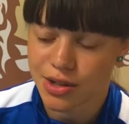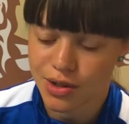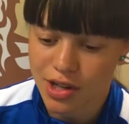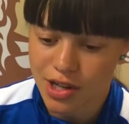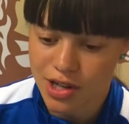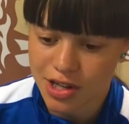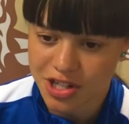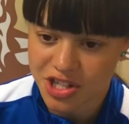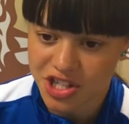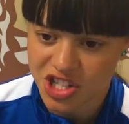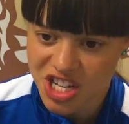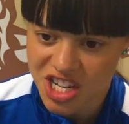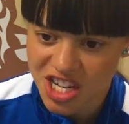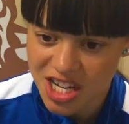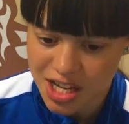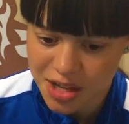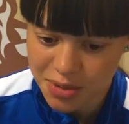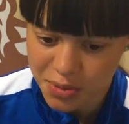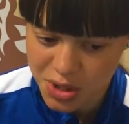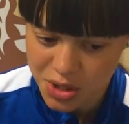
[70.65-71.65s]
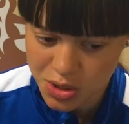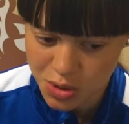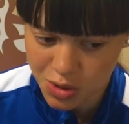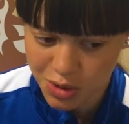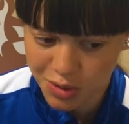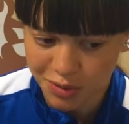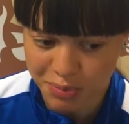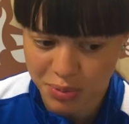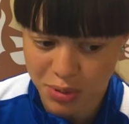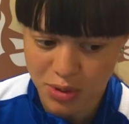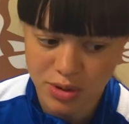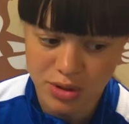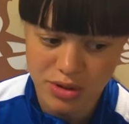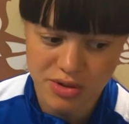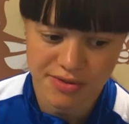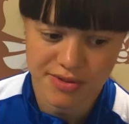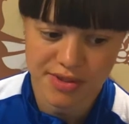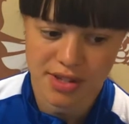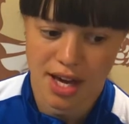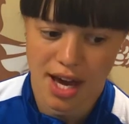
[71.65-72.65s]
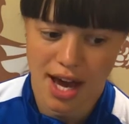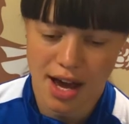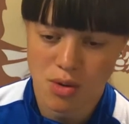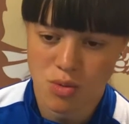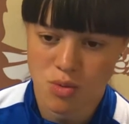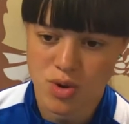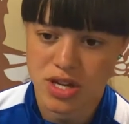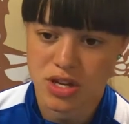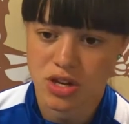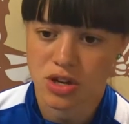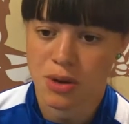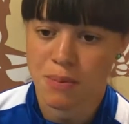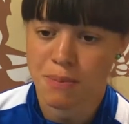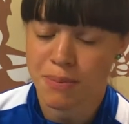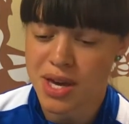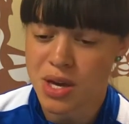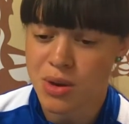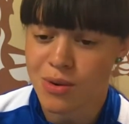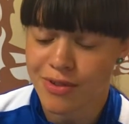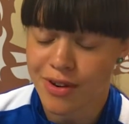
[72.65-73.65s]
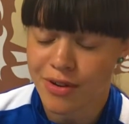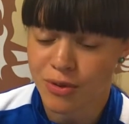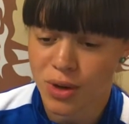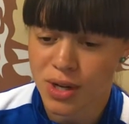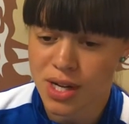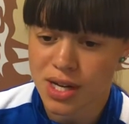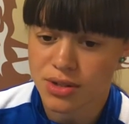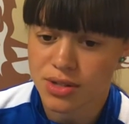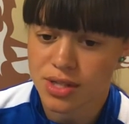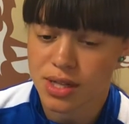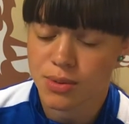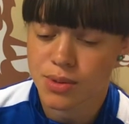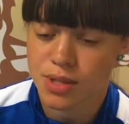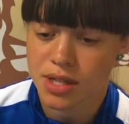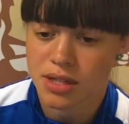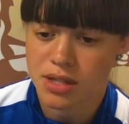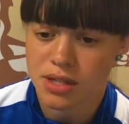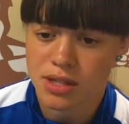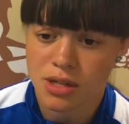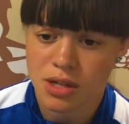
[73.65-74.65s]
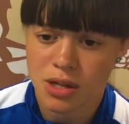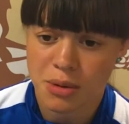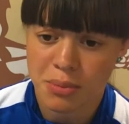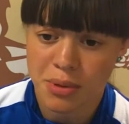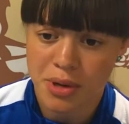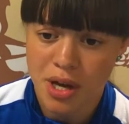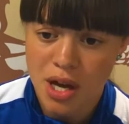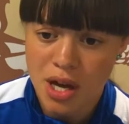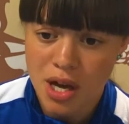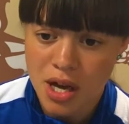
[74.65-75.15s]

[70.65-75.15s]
last year we sort of proved that we could compete with everyone else that was at the top.